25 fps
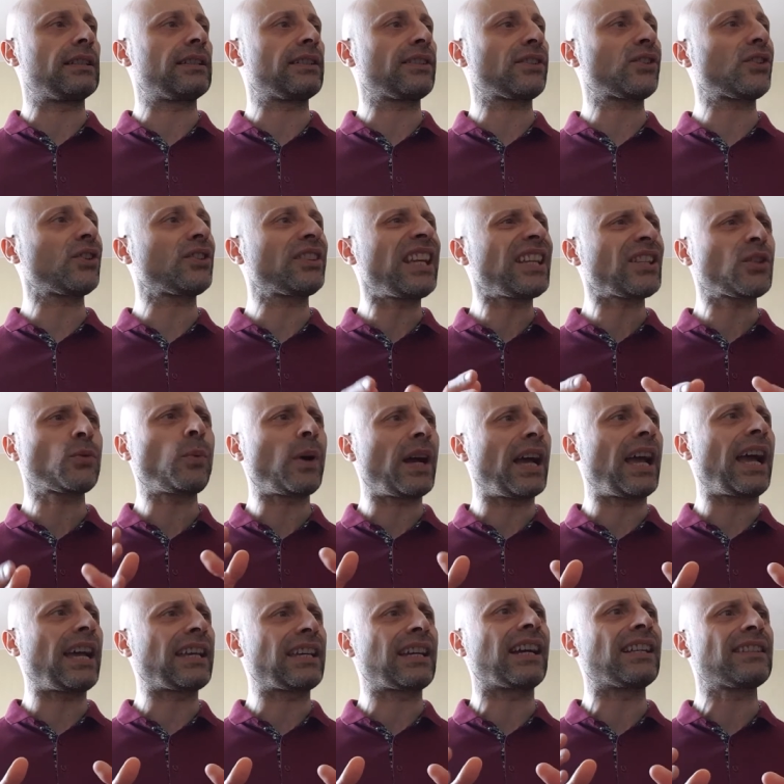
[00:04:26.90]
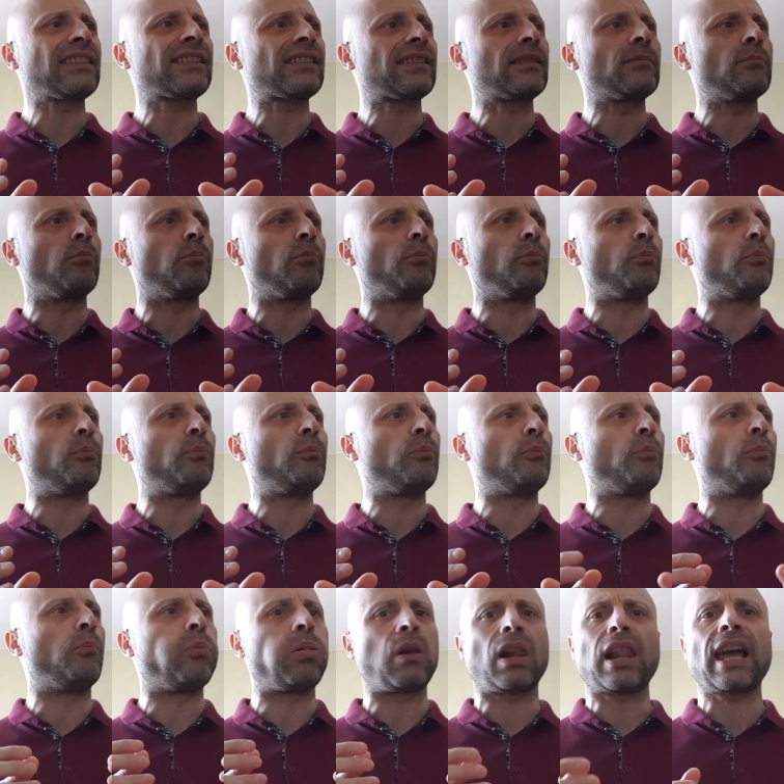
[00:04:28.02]
So that's why I can't
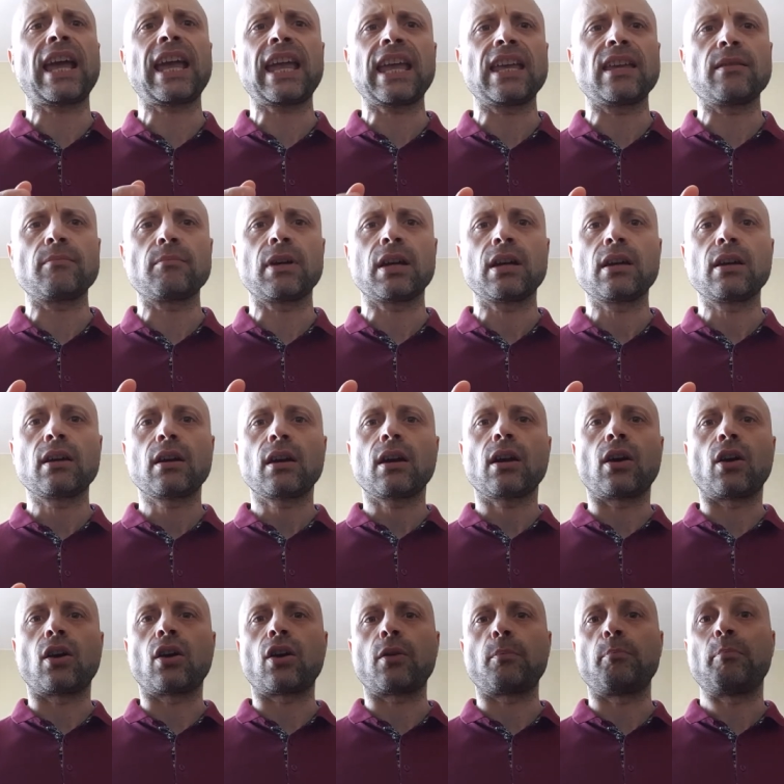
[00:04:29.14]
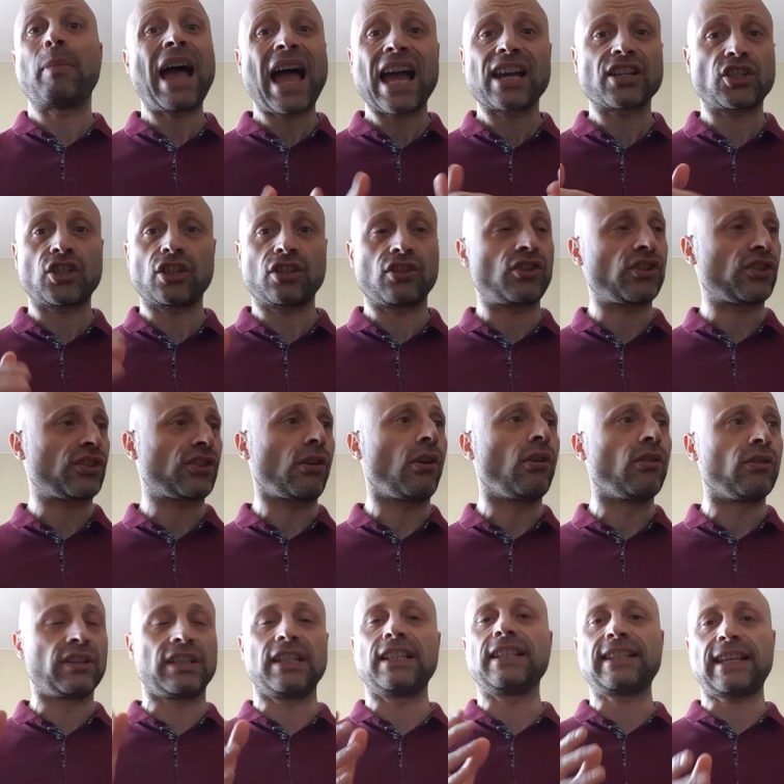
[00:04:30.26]
blame or bashing just
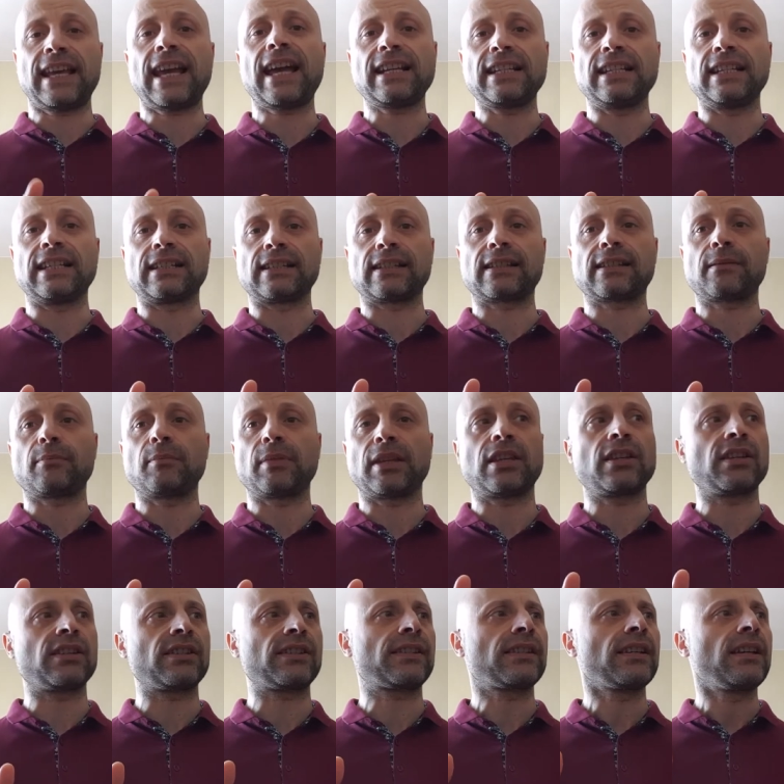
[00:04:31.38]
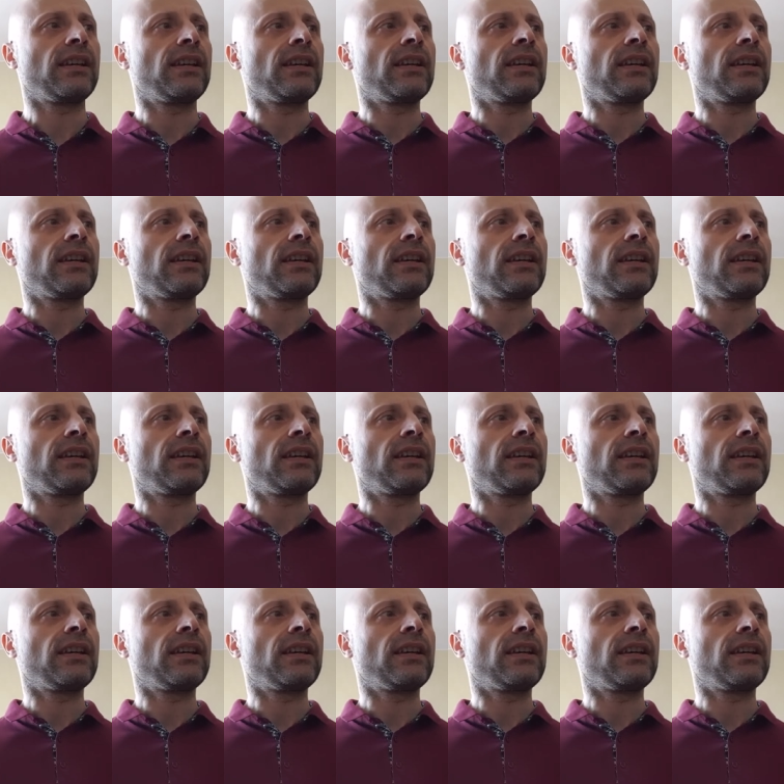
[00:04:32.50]
only Italians, because